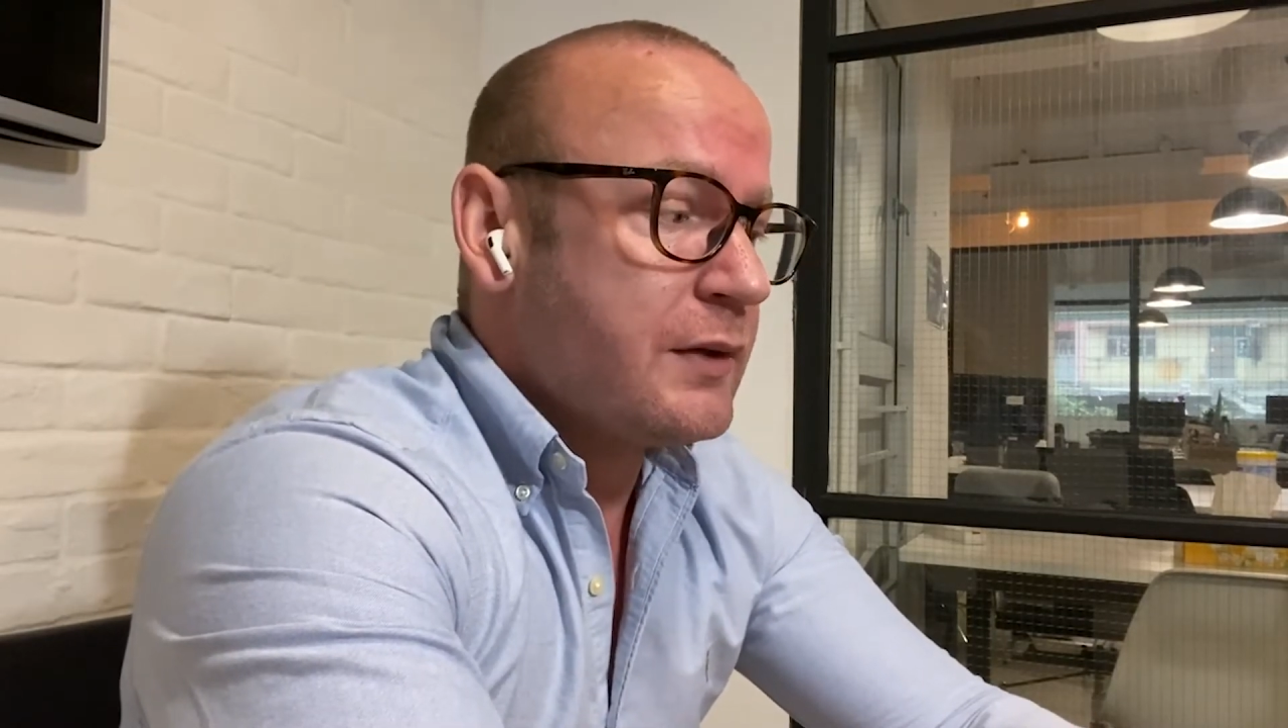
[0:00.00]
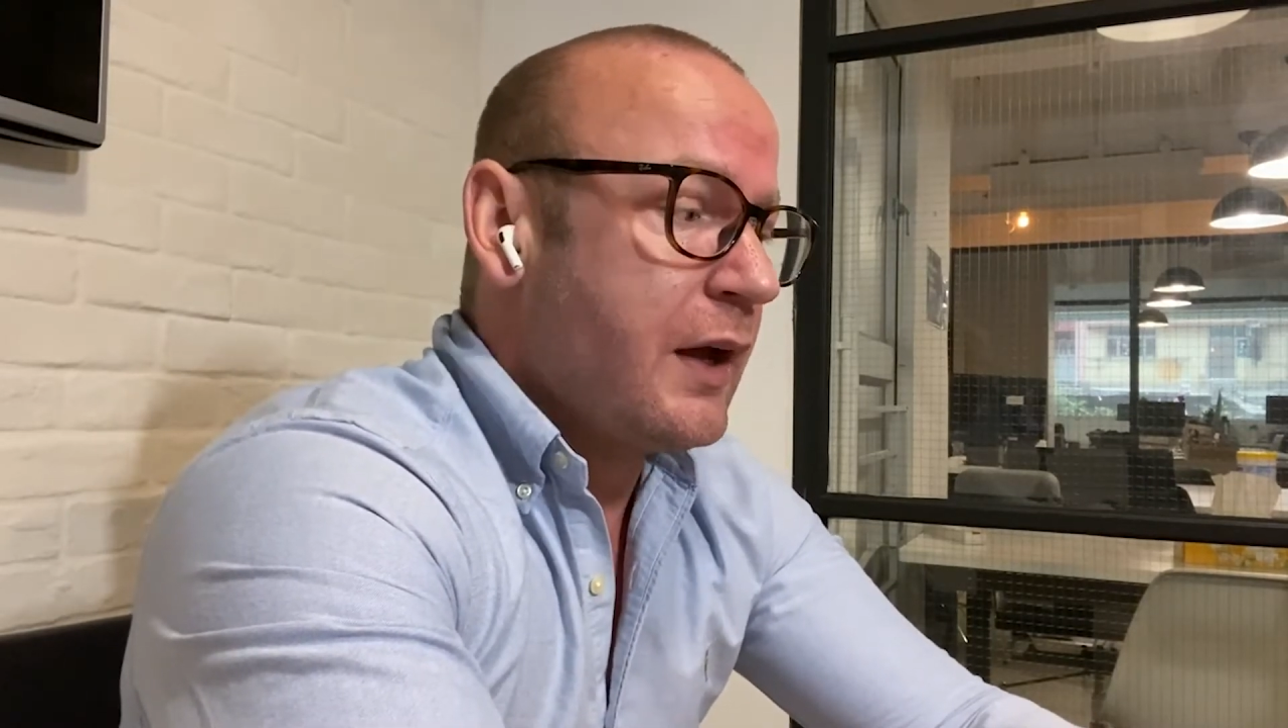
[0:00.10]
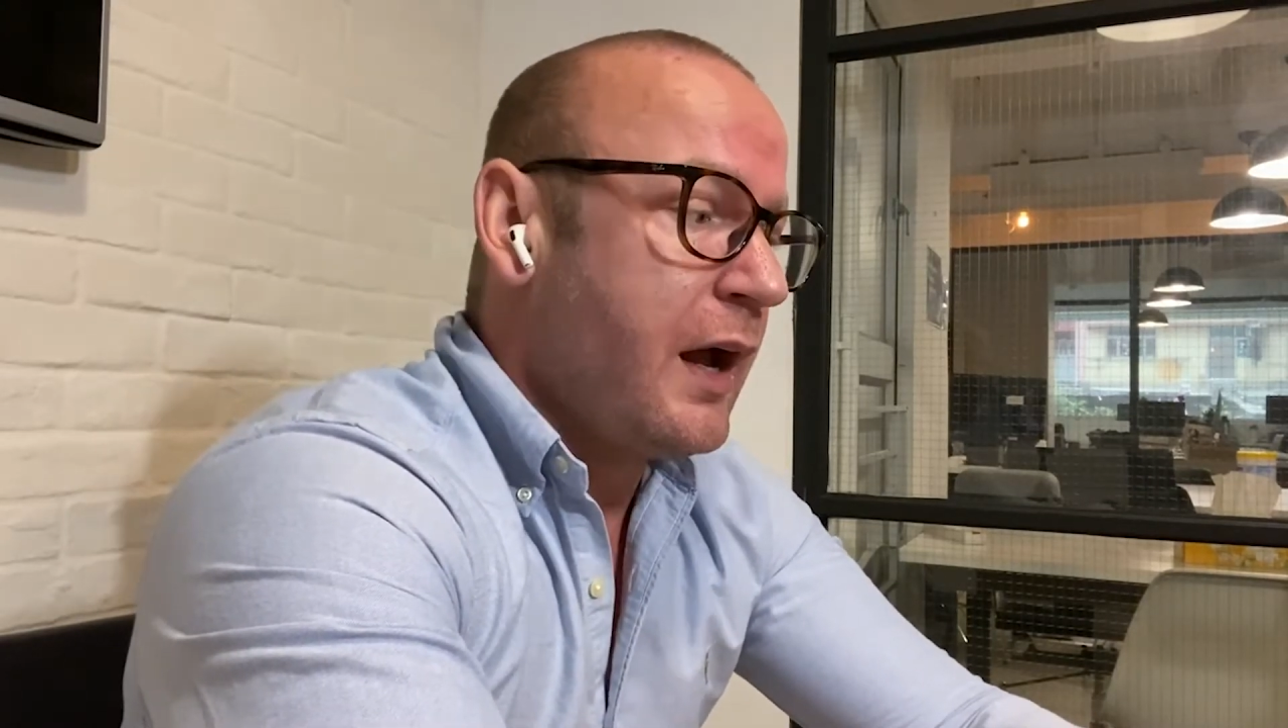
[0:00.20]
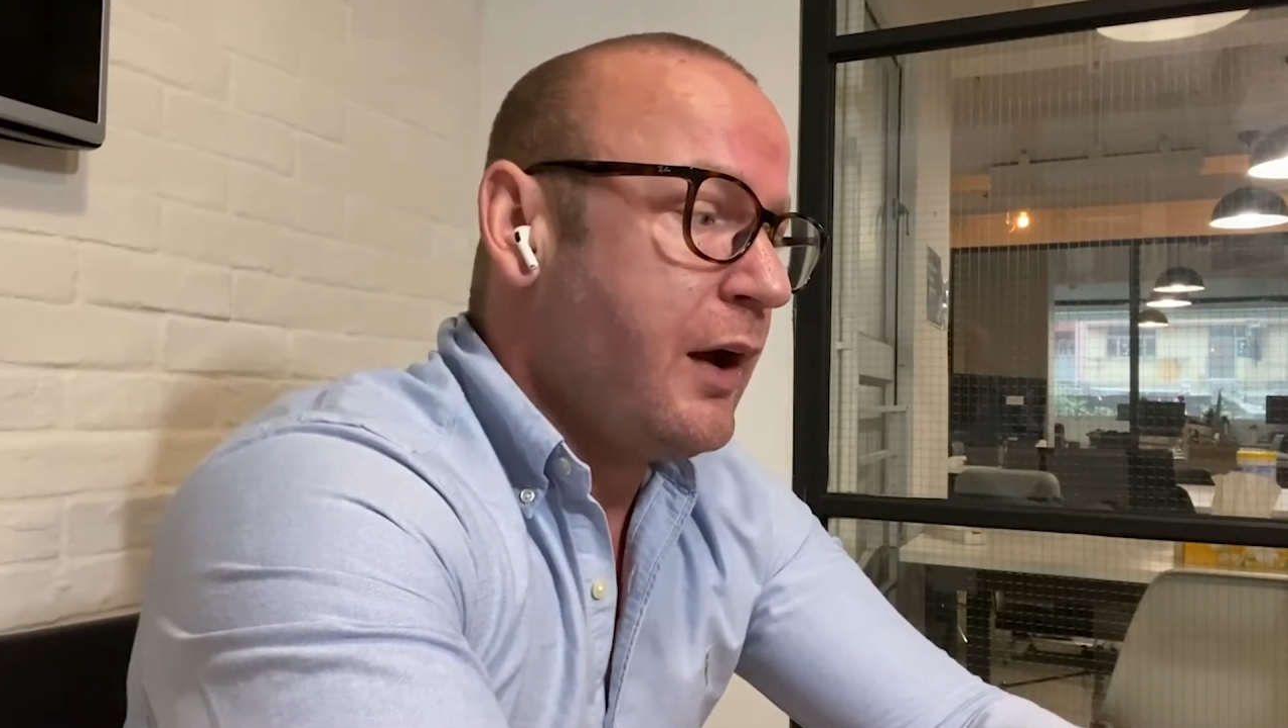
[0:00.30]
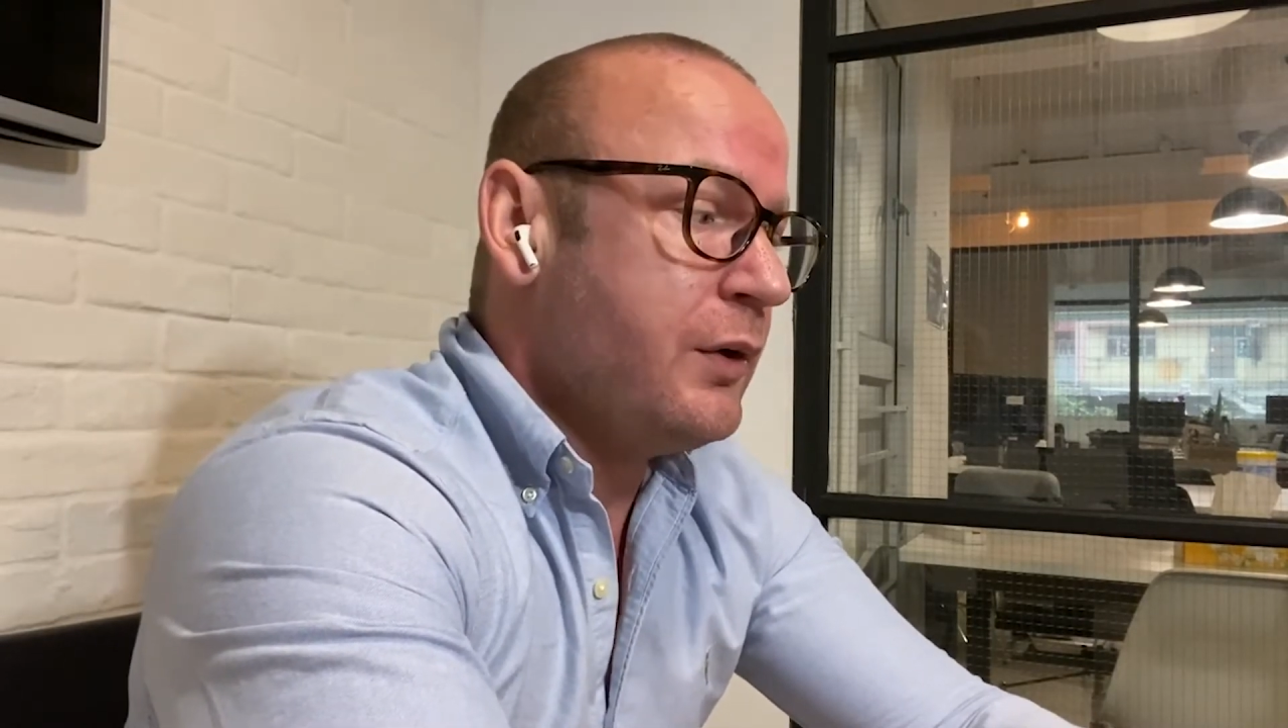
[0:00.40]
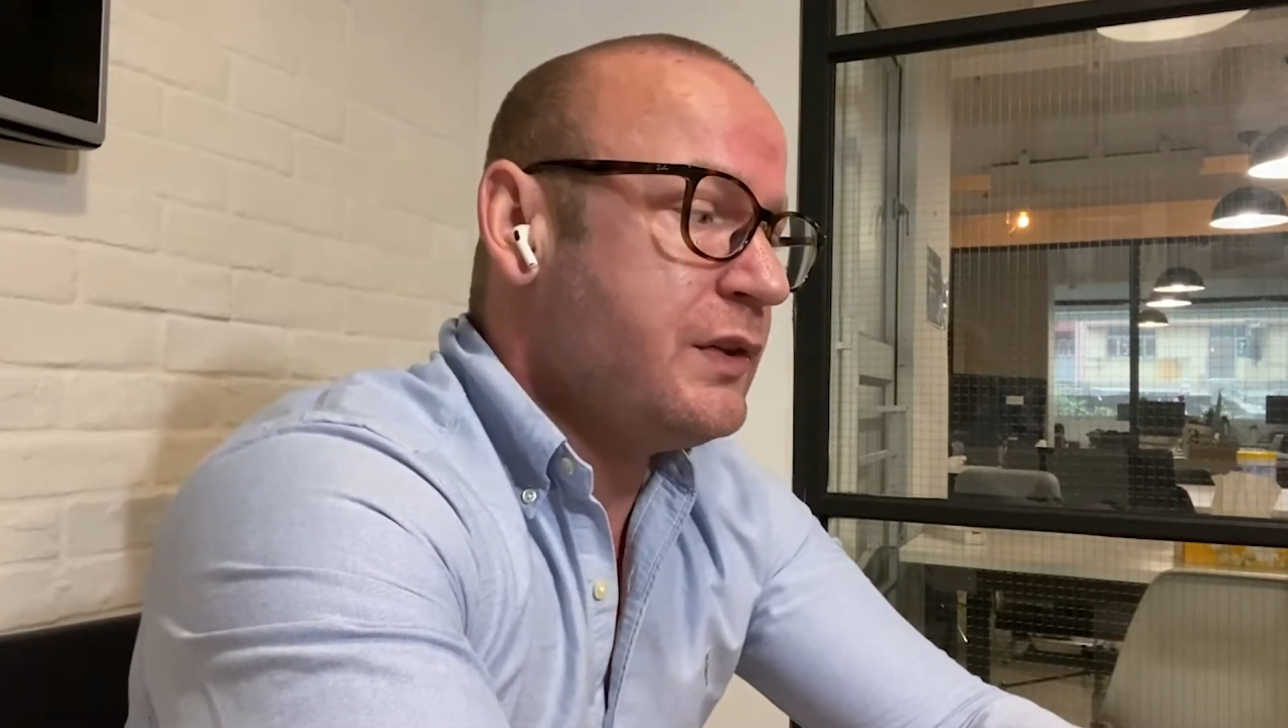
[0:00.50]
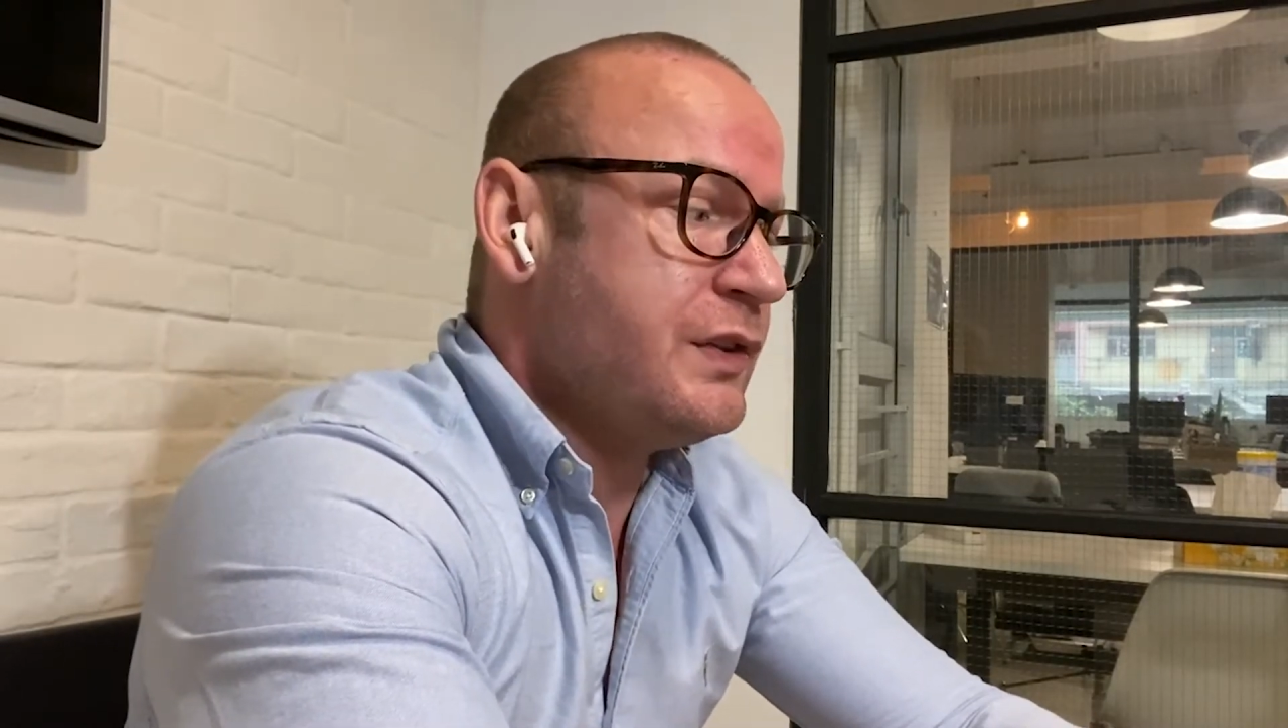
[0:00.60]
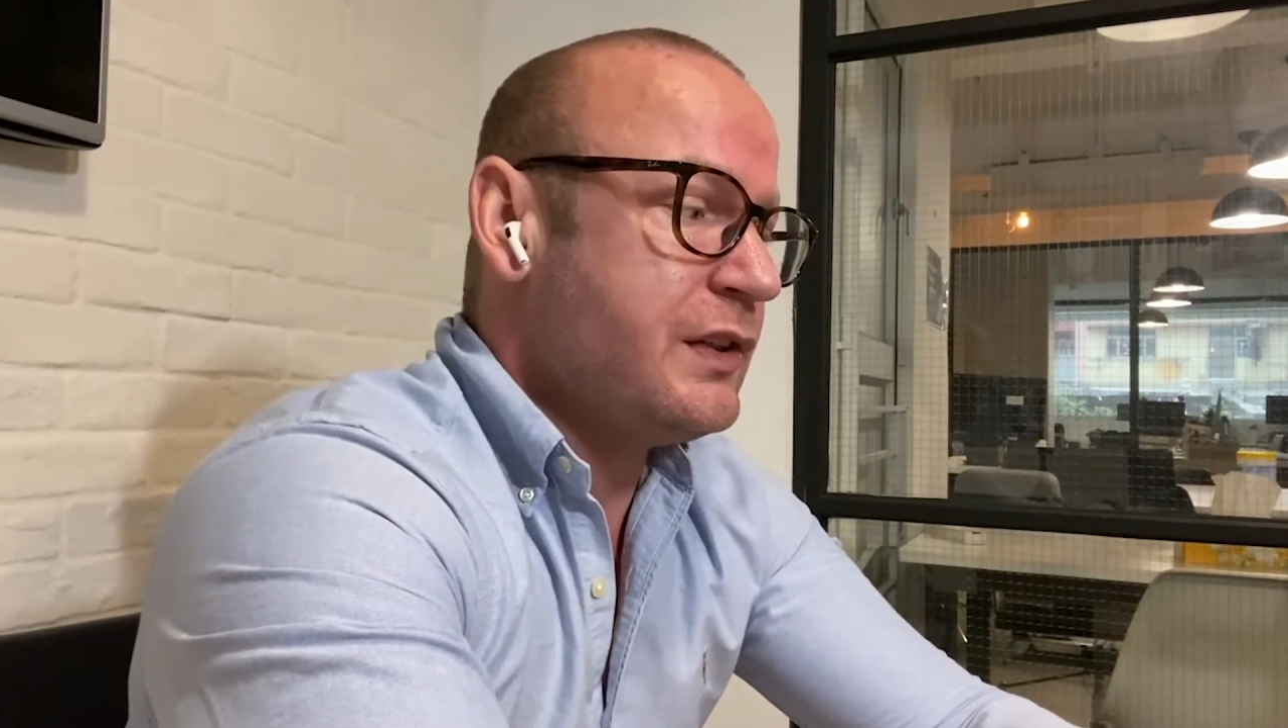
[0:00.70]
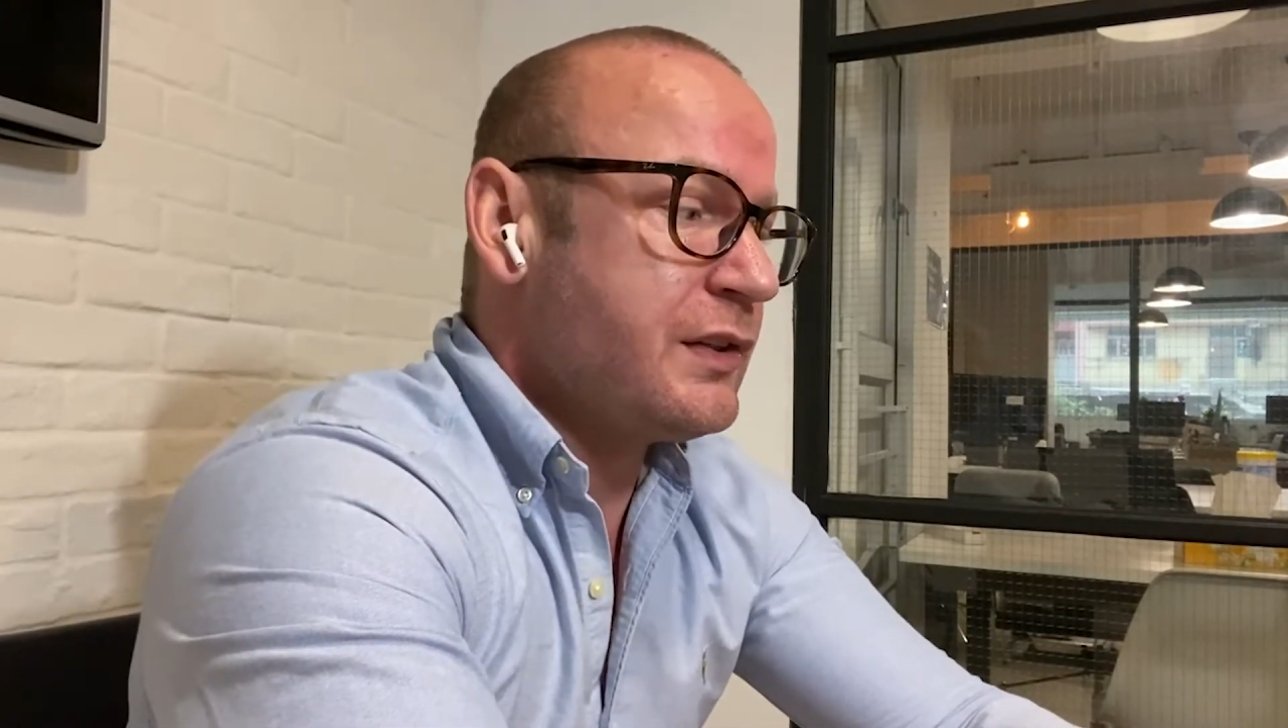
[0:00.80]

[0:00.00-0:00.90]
how does this